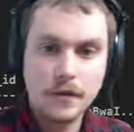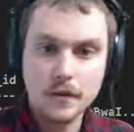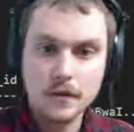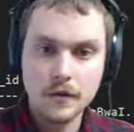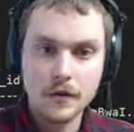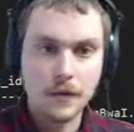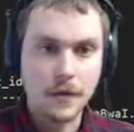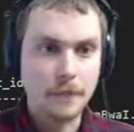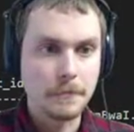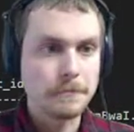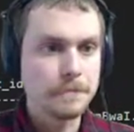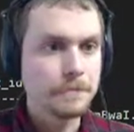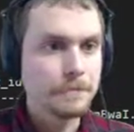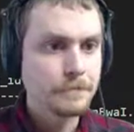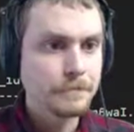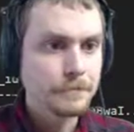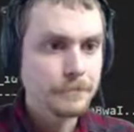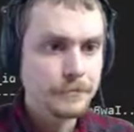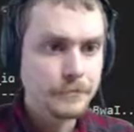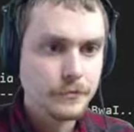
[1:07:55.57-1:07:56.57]
Okay.
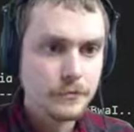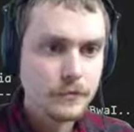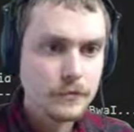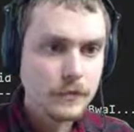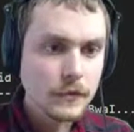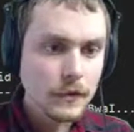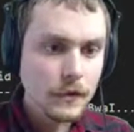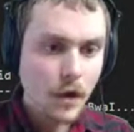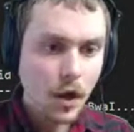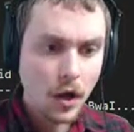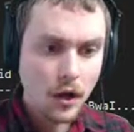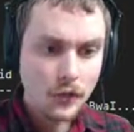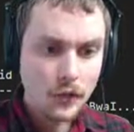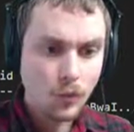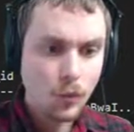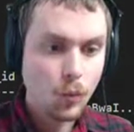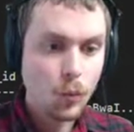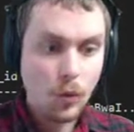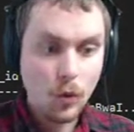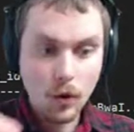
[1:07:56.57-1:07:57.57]
Uh,
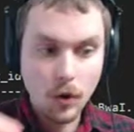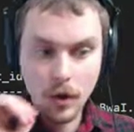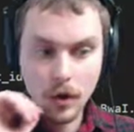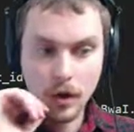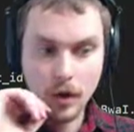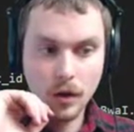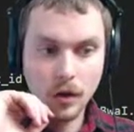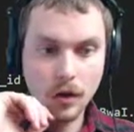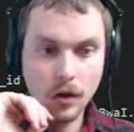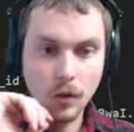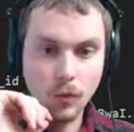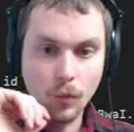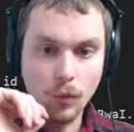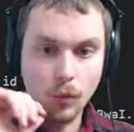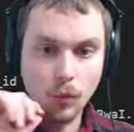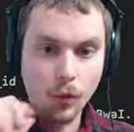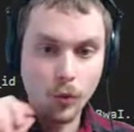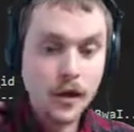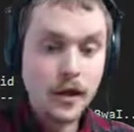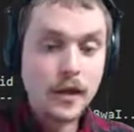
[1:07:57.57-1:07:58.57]
so
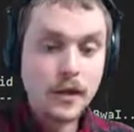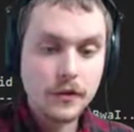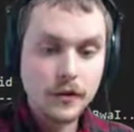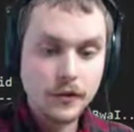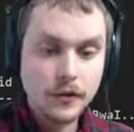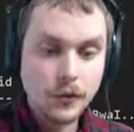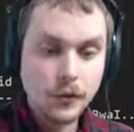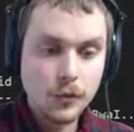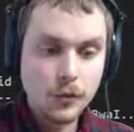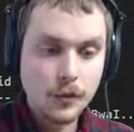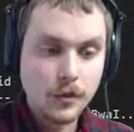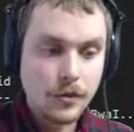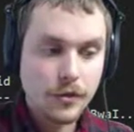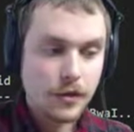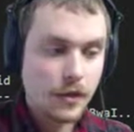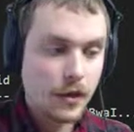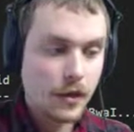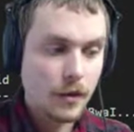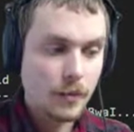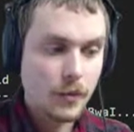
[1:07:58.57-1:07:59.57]
what I like to do
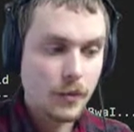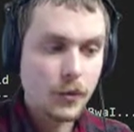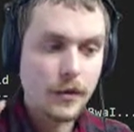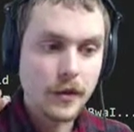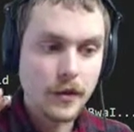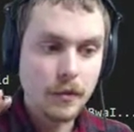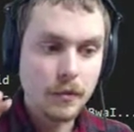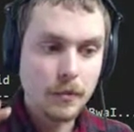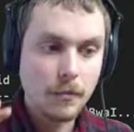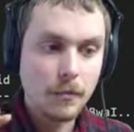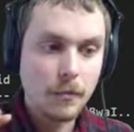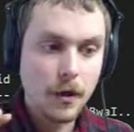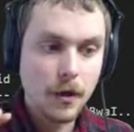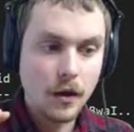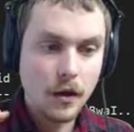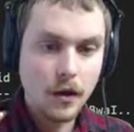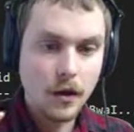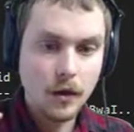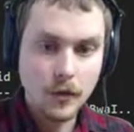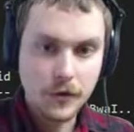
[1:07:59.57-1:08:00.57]
with uh, building a
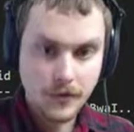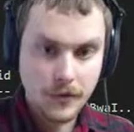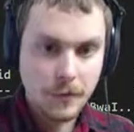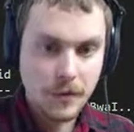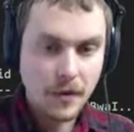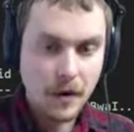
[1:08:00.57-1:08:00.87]
uh, REST API